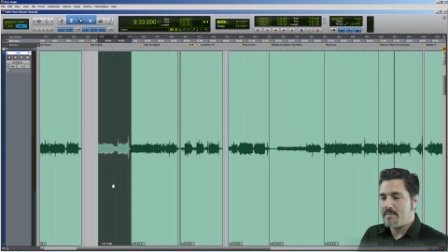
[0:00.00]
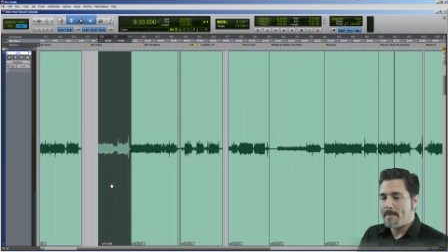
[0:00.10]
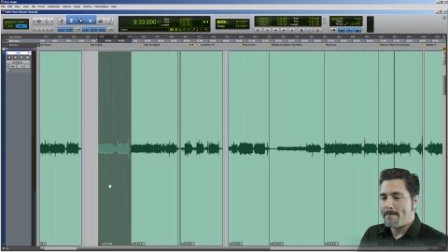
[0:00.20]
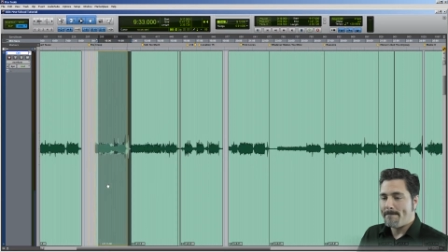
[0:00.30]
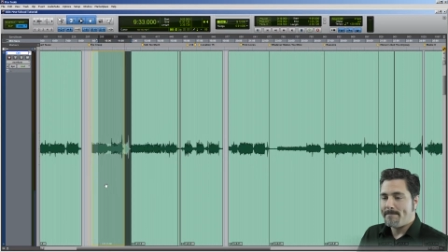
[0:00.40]

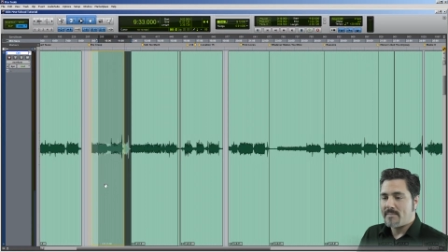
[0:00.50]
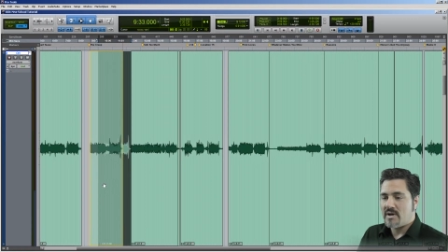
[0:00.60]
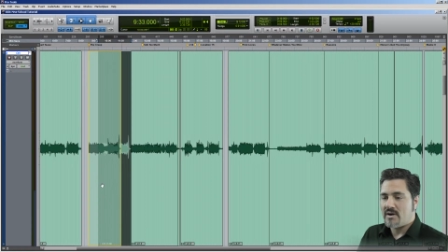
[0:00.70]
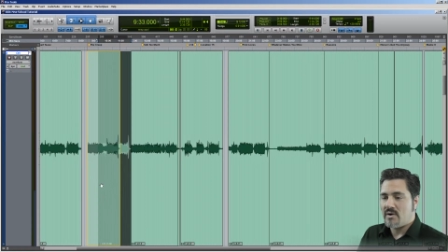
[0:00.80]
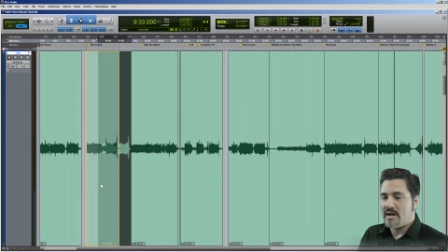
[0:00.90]
I'm
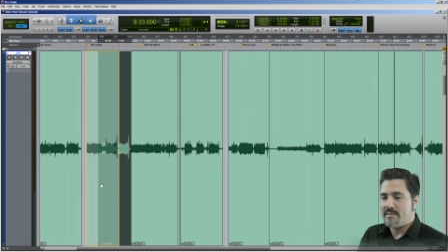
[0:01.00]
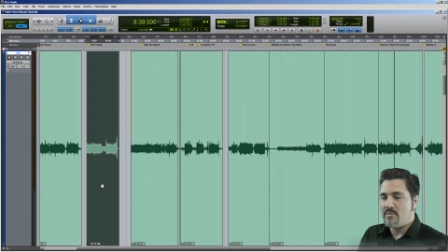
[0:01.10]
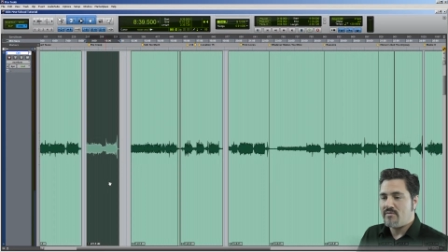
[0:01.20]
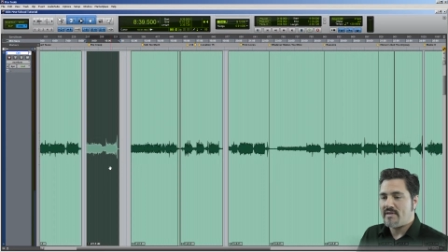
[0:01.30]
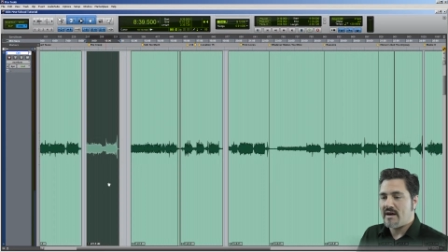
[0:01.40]
gonna go ahead and
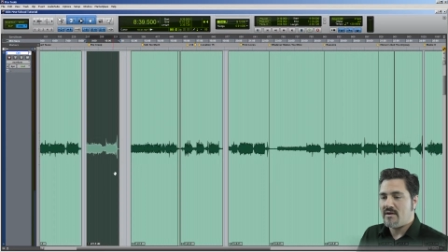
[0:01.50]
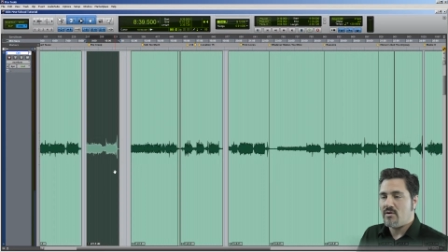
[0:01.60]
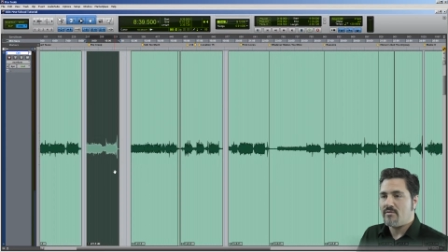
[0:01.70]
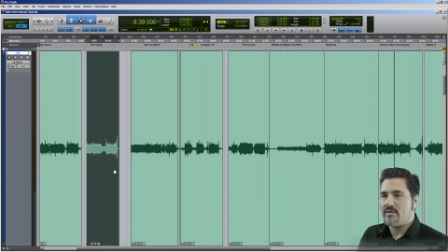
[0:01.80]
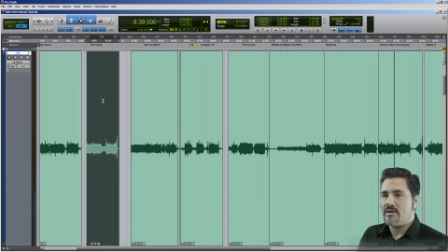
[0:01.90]
move that
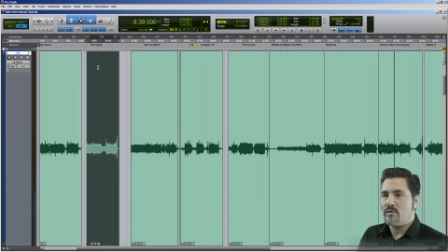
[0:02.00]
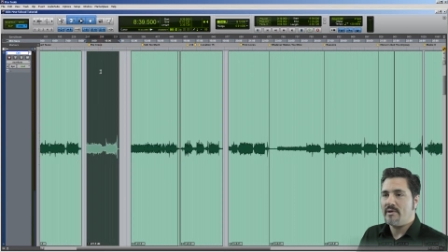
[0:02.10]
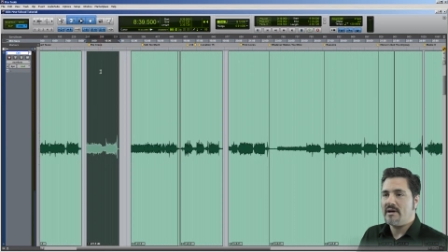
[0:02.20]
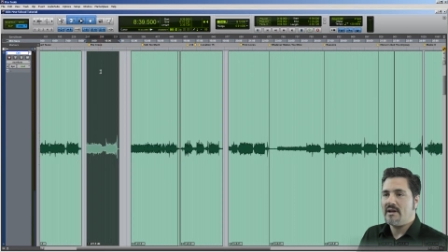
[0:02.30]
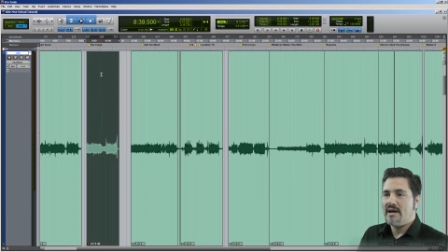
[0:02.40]
over a little
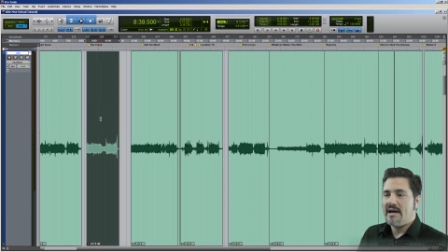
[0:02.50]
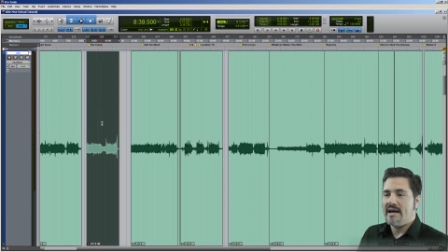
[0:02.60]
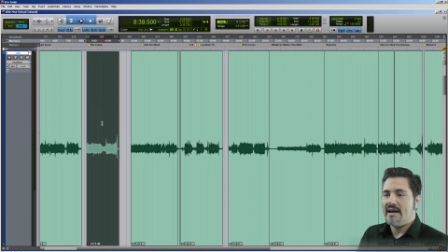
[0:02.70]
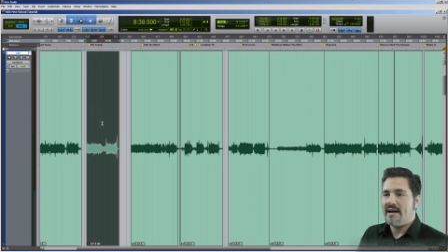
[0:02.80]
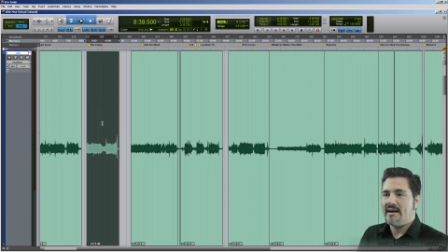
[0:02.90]
bit
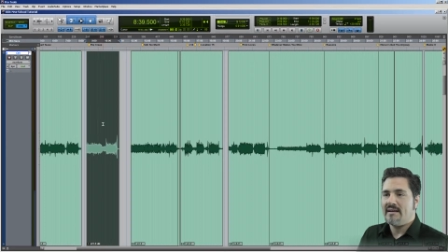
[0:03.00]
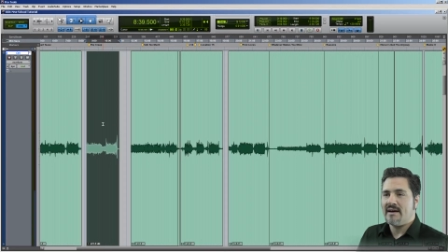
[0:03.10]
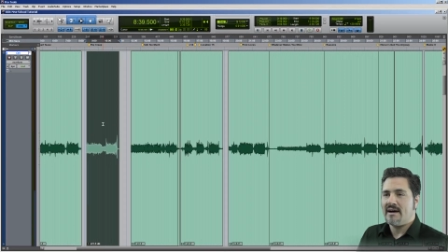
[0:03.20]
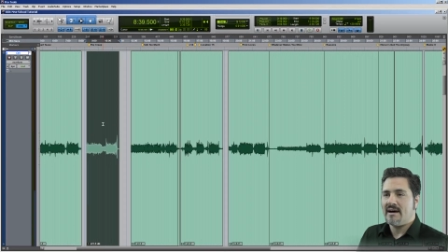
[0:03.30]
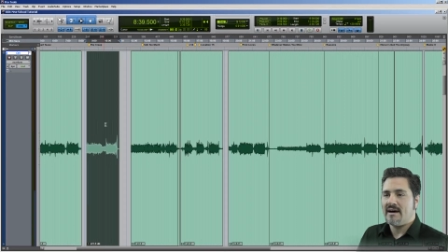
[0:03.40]
and
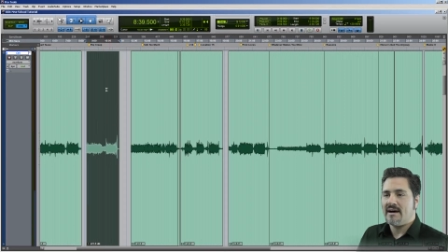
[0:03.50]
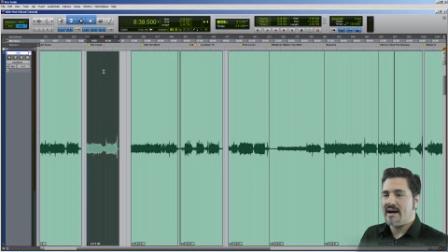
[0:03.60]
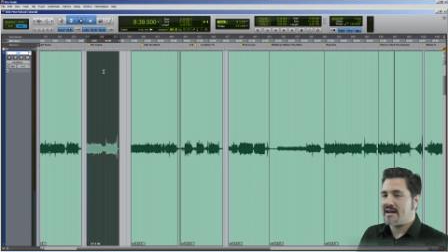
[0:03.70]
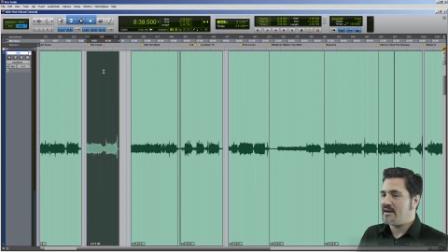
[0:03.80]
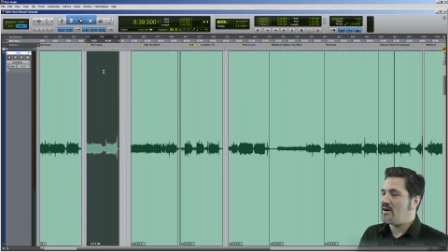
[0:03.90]
uh,
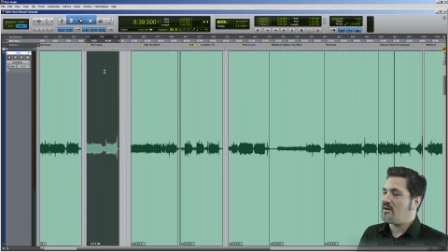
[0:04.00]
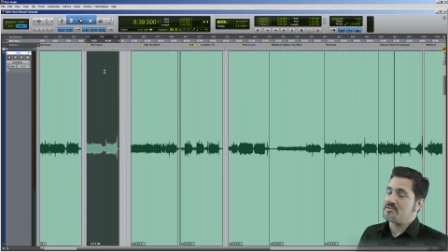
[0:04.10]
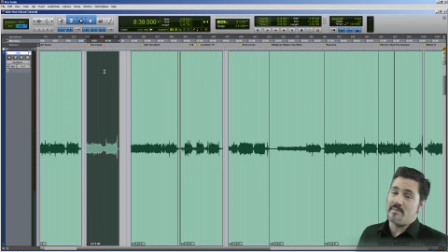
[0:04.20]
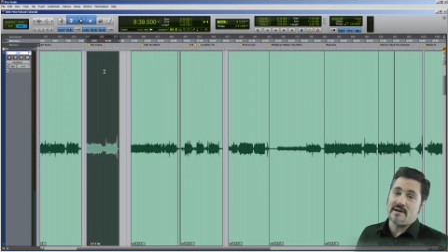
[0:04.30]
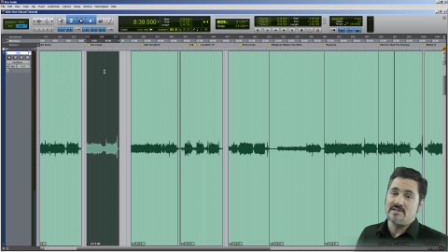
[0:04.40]
I can
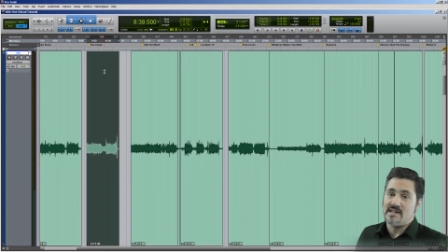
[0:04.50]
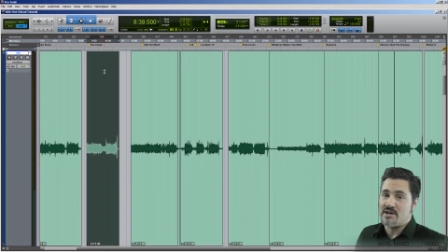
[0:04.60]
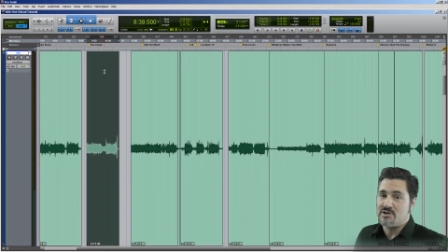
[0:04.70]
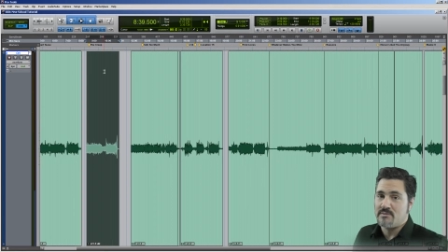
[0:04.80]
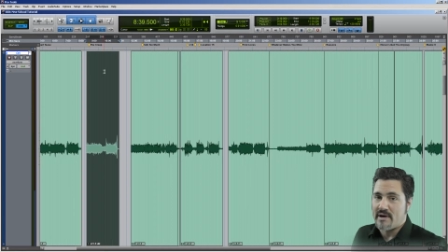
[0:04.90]
also make a
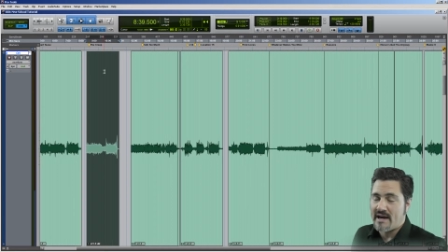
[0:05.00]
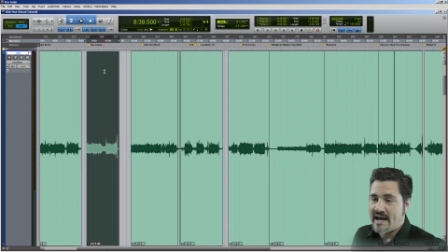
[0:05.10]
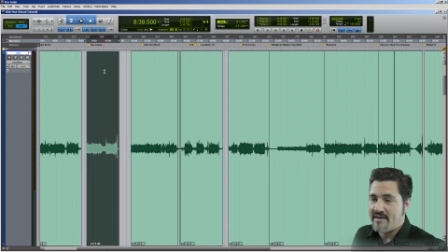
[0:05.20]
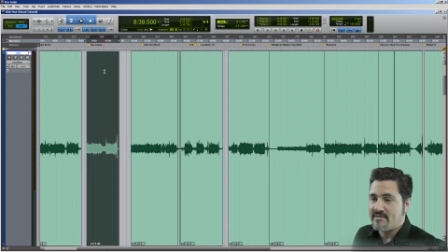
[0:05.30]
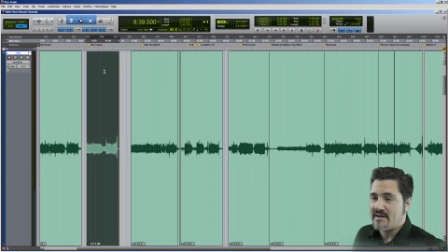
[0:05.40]
selection by
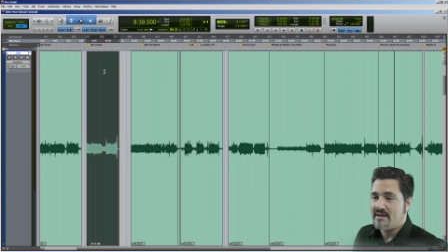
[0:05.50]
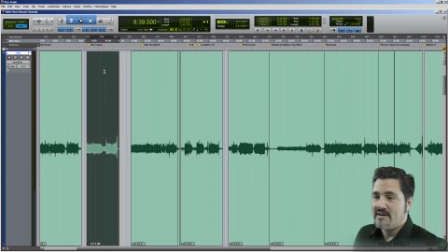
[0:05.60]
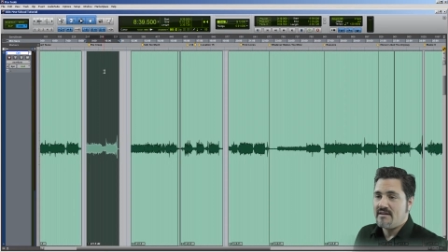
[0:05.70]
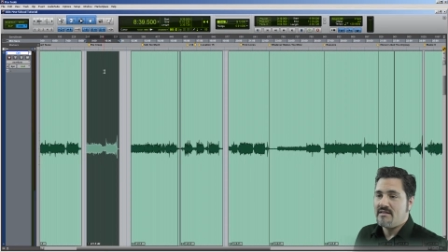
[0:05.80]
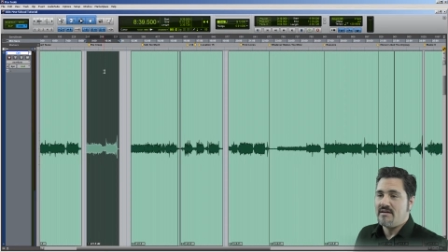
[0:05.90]
having
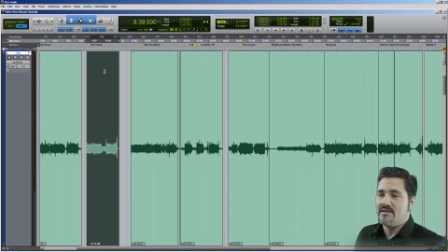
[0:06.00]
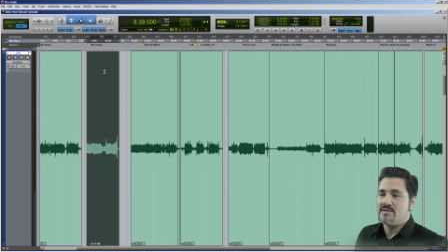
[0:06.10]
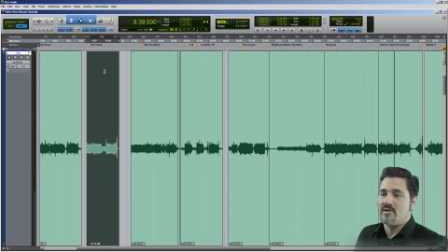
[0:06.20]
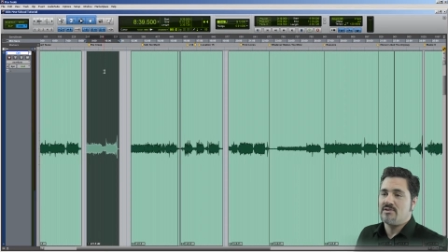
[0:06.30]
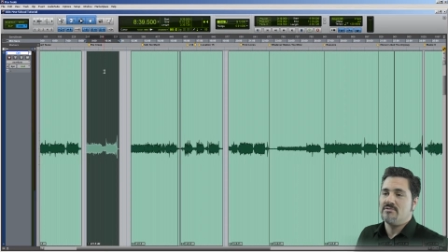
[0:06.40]
the
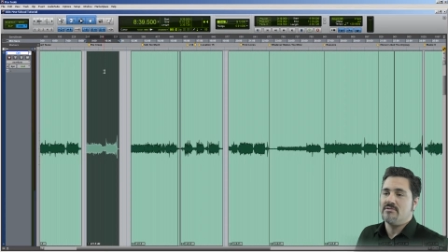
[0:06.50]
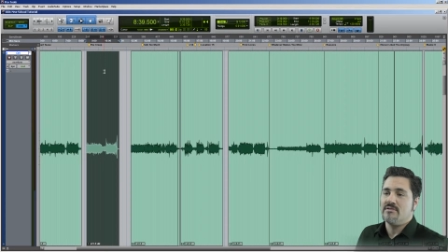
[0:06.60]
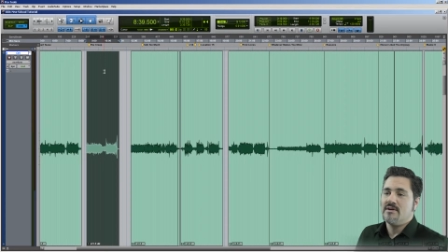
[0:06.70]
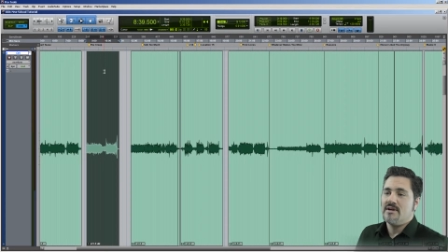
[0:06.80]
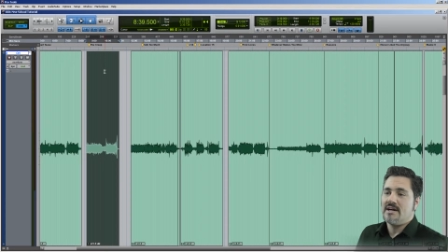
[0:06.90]
smart tool
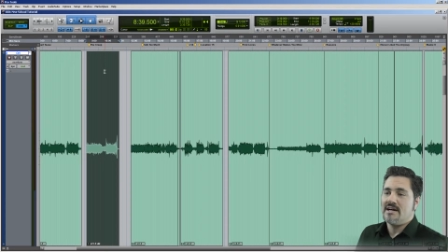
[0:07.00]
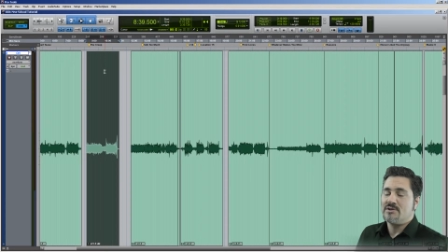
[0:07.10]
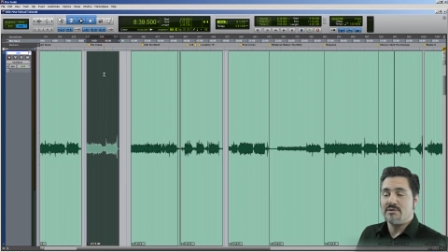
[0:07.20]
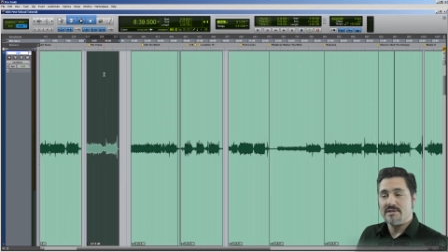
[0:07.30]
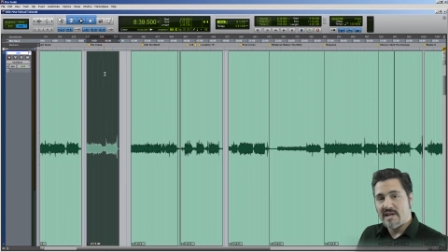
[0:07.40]
uh,
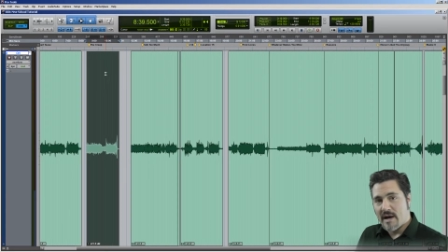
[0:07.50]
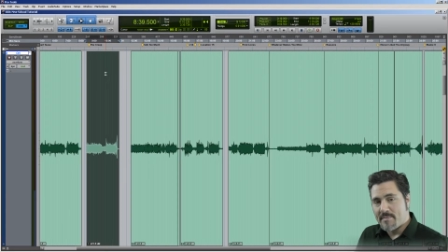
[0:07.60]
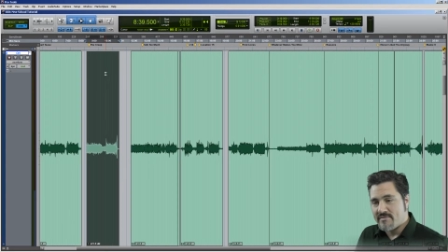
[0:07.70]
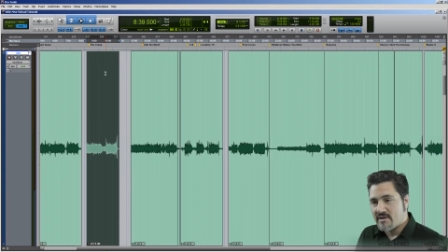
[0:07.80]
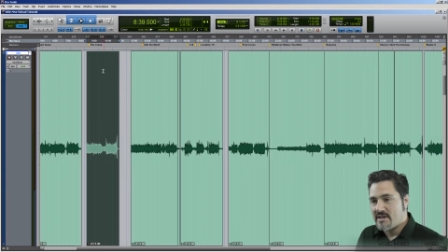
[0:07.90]
toward the top
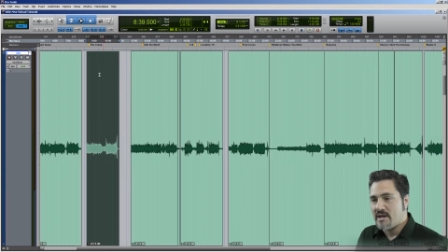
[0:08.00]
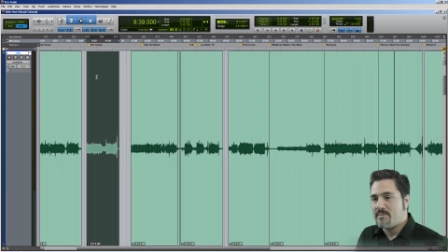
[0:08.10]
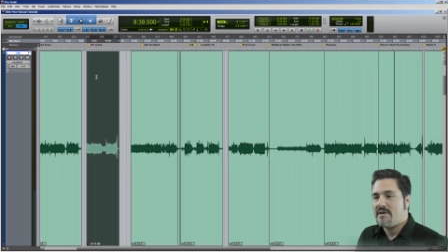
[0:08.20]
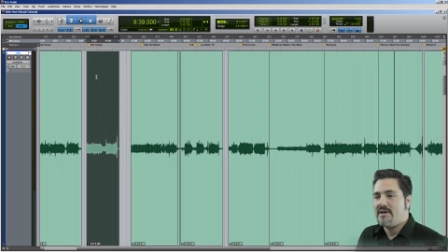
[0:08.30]
of the clip.